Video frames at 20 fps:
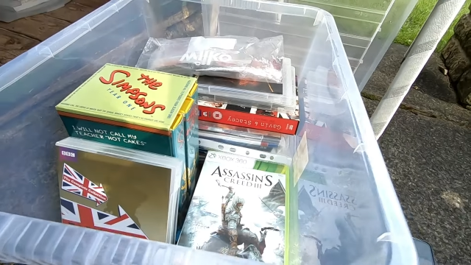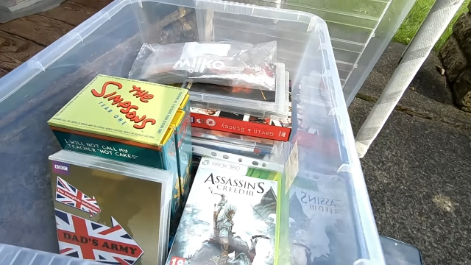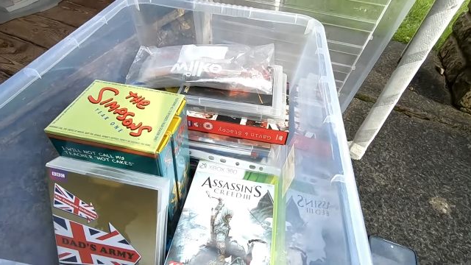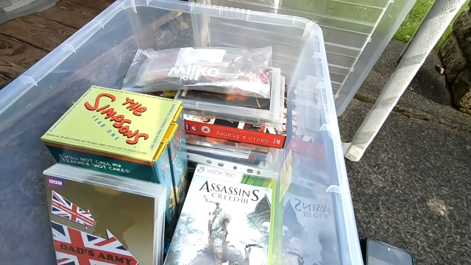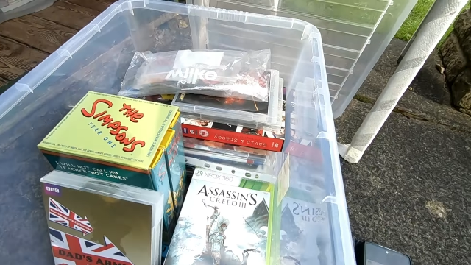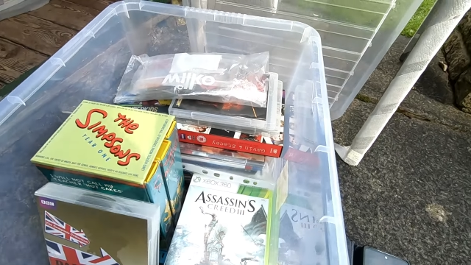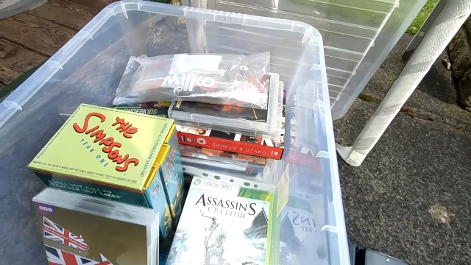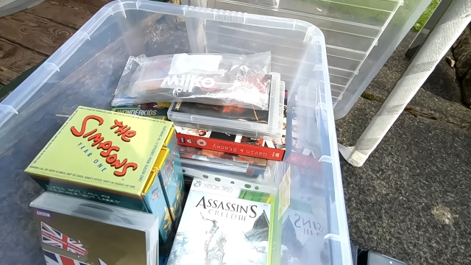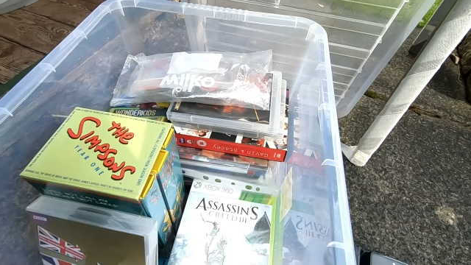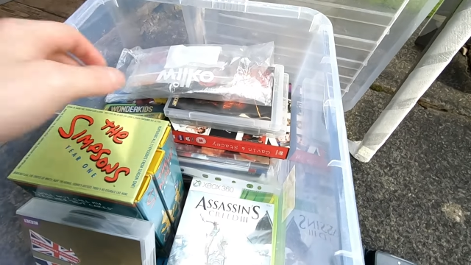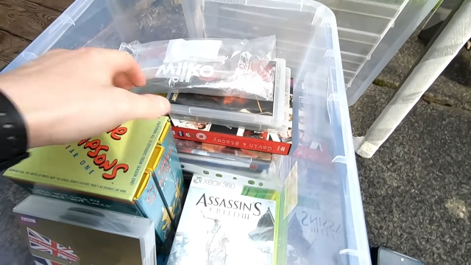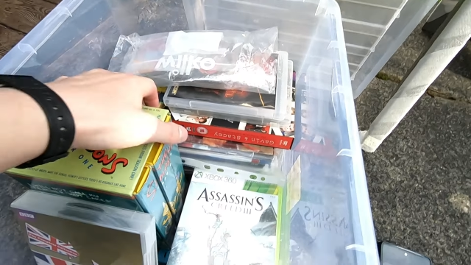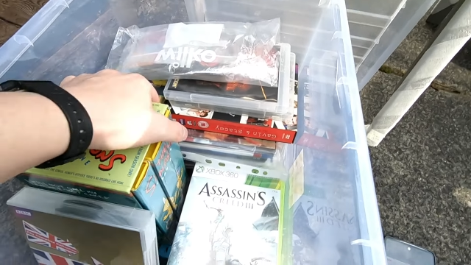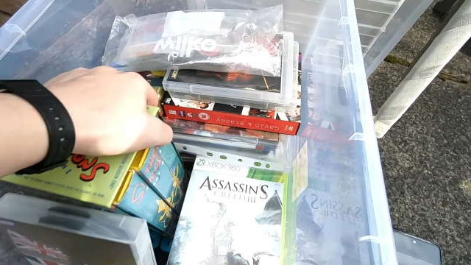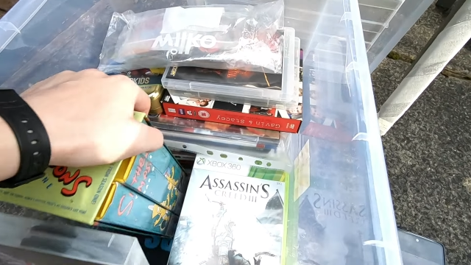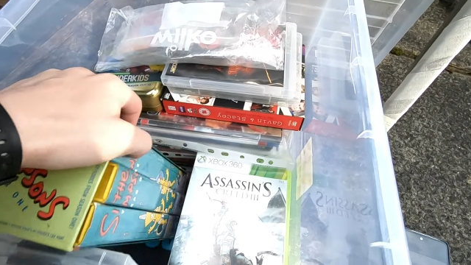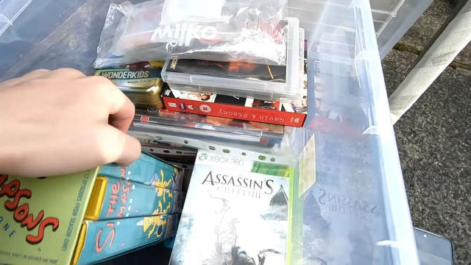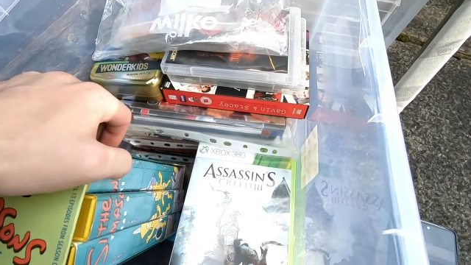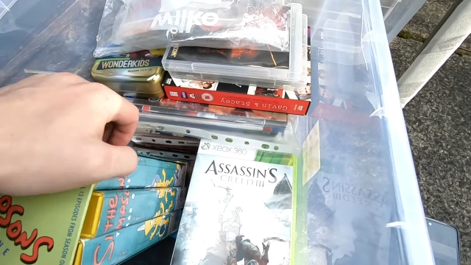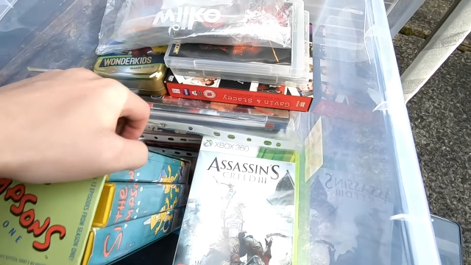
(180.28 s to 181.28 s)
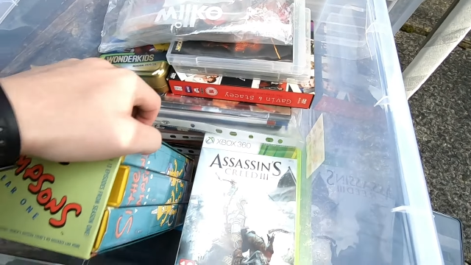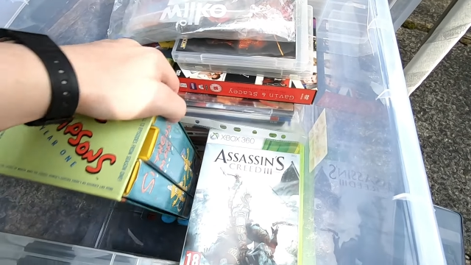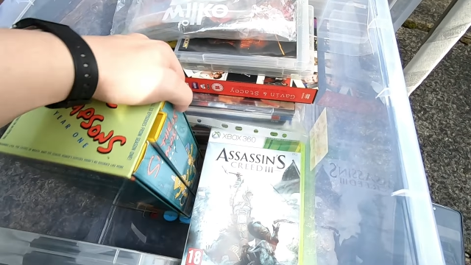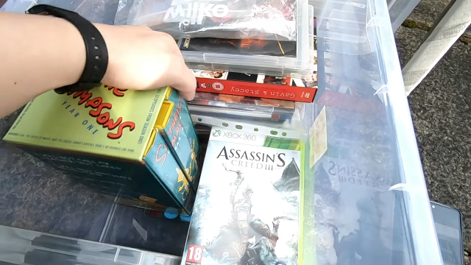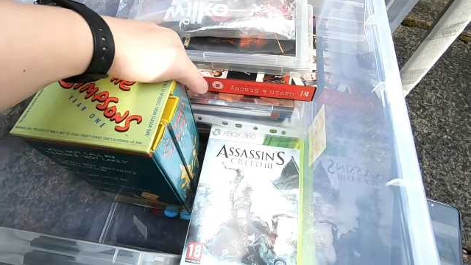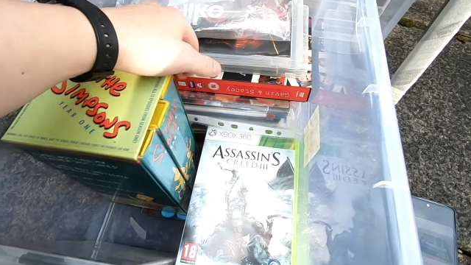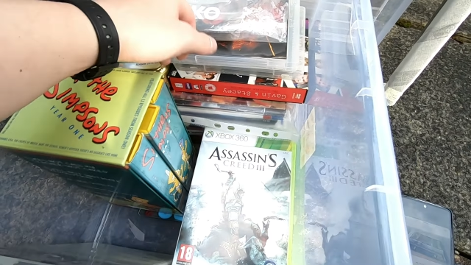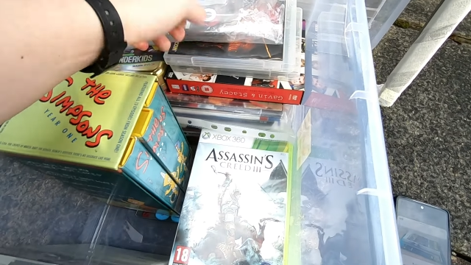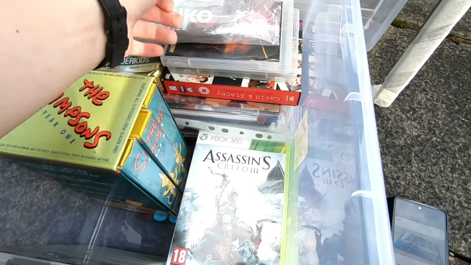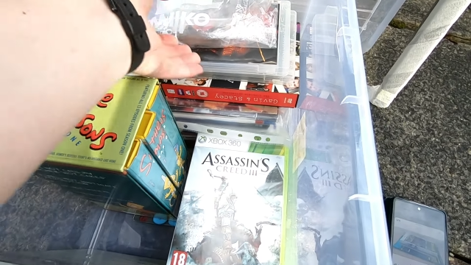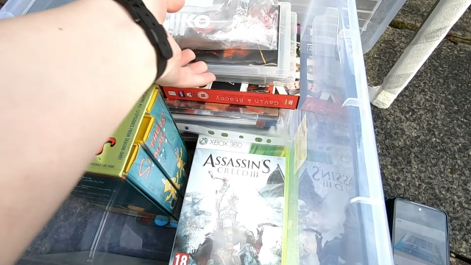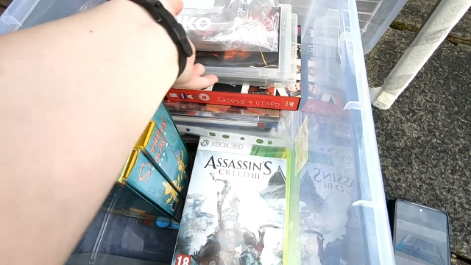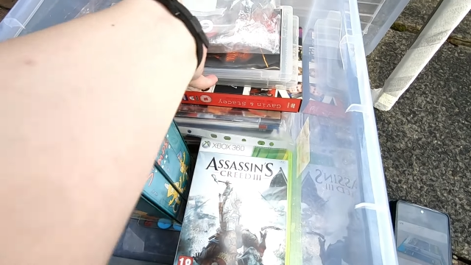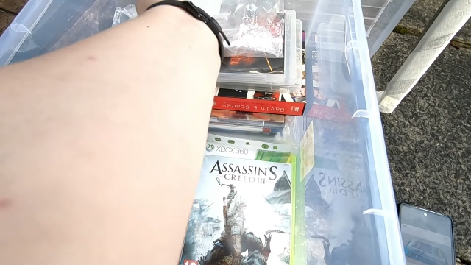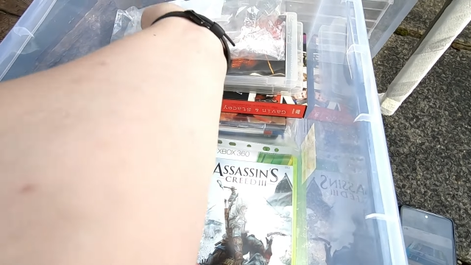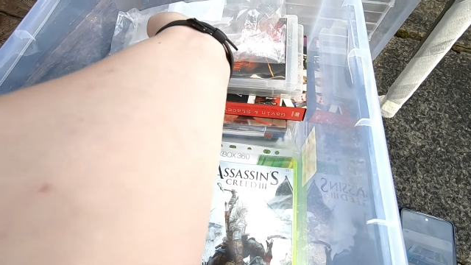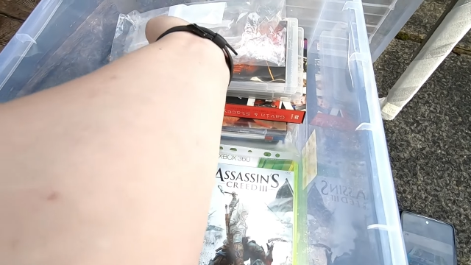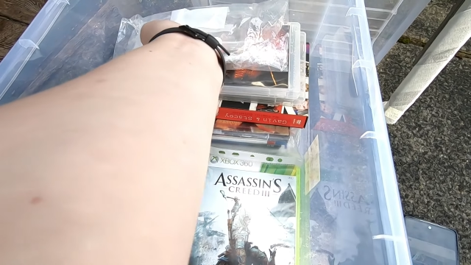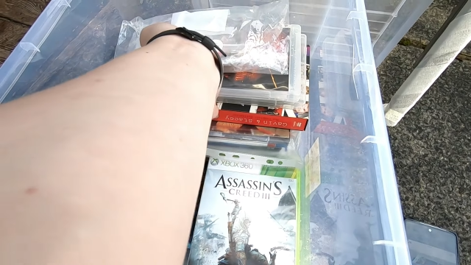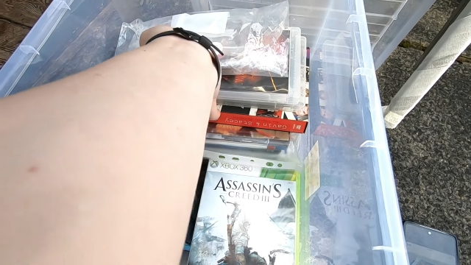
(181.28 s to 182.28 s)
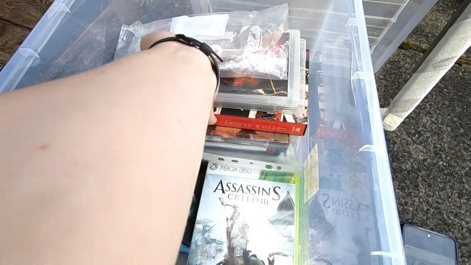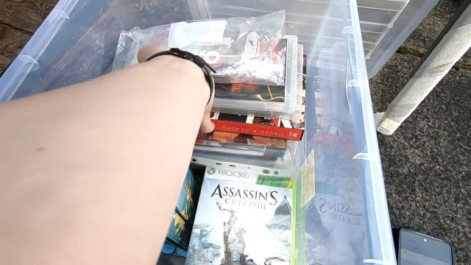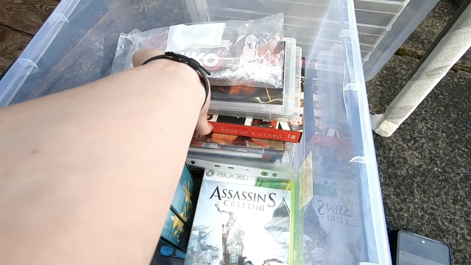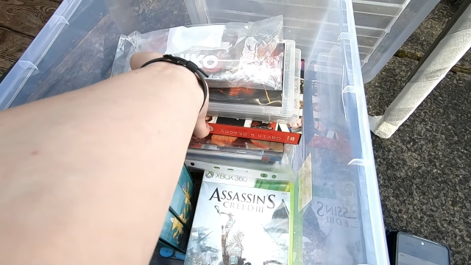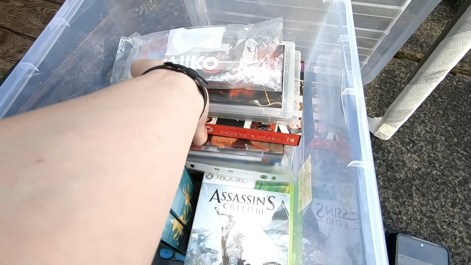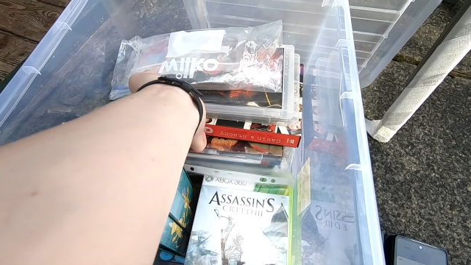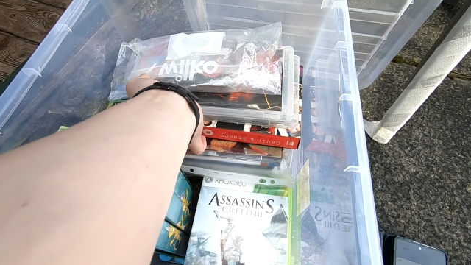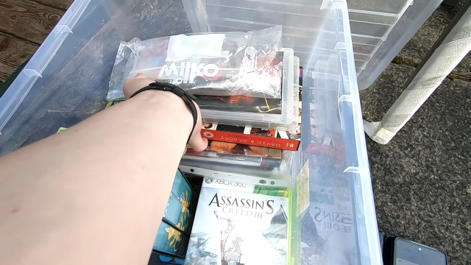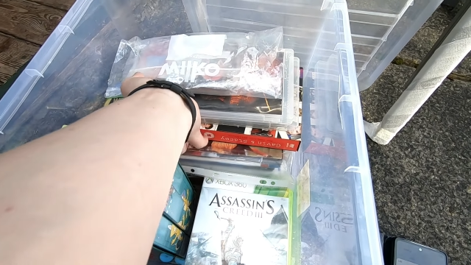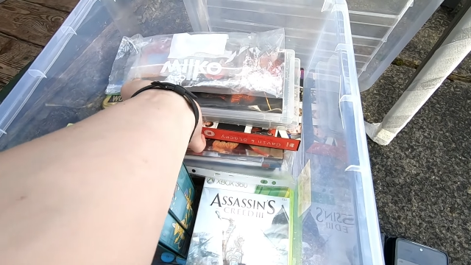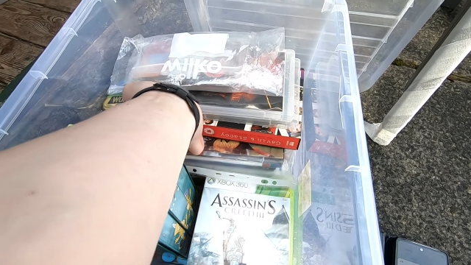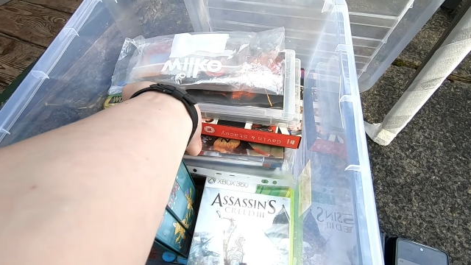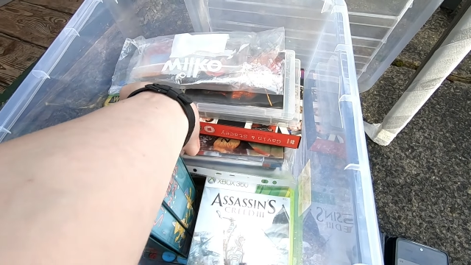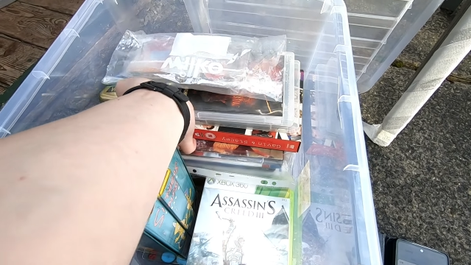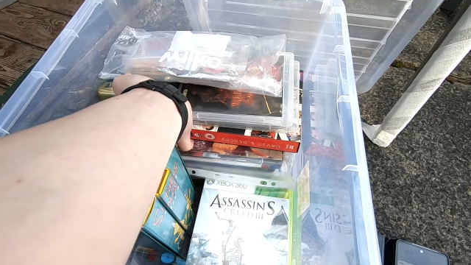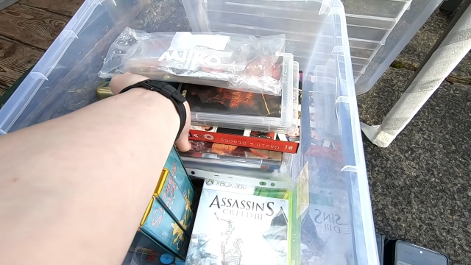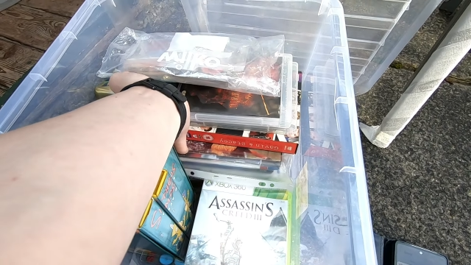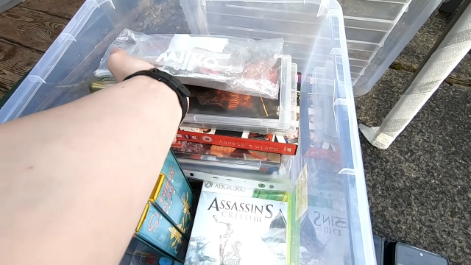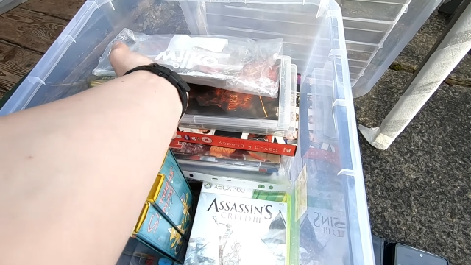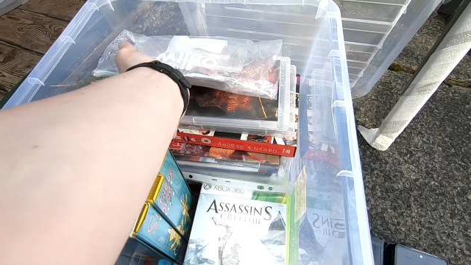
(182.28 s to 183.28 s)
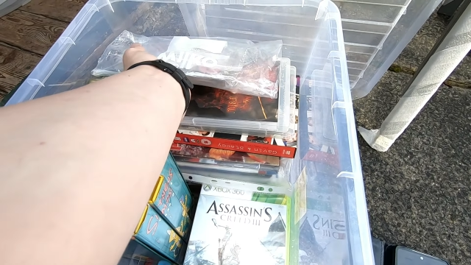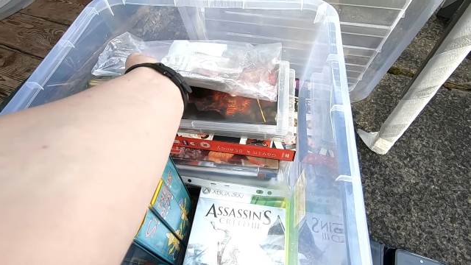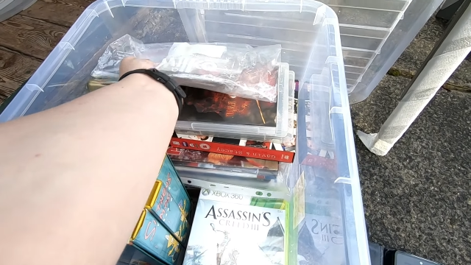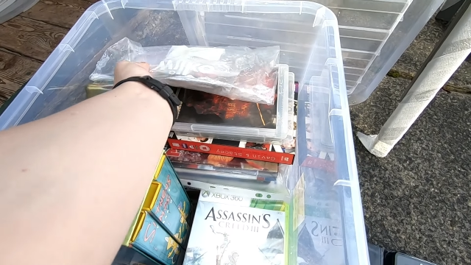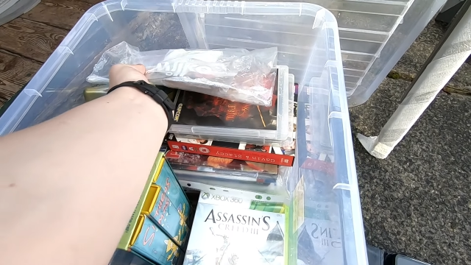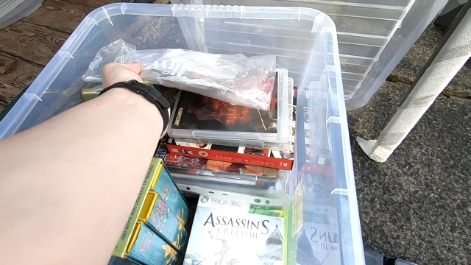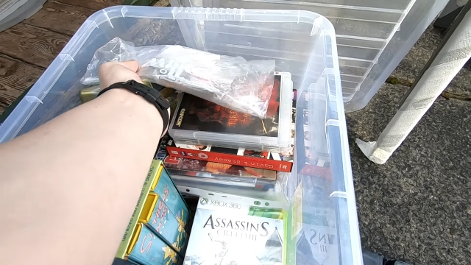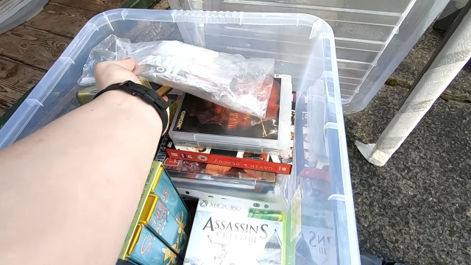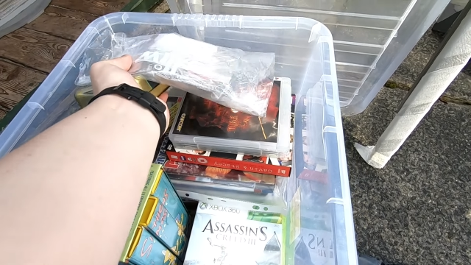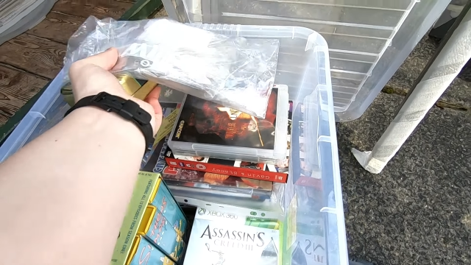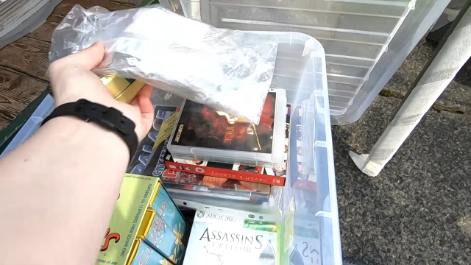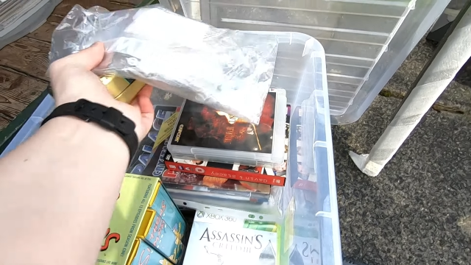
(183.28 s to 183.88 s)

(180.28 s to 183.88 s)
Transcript: No face is visible, so there are no lips to read.